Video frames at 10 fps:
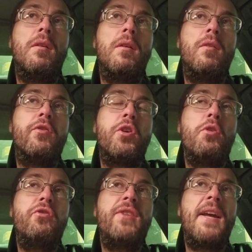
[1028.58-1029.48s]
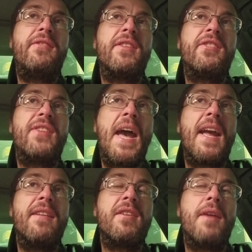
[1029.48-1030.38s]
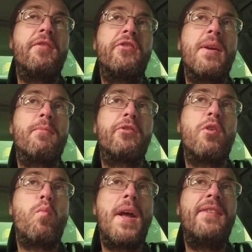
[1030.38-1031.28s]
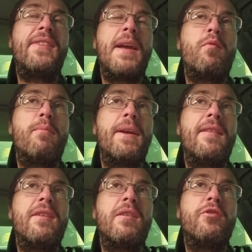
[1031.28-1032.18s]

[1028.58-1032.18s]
Tuesday's the 2nd of December, so Wednesday would be the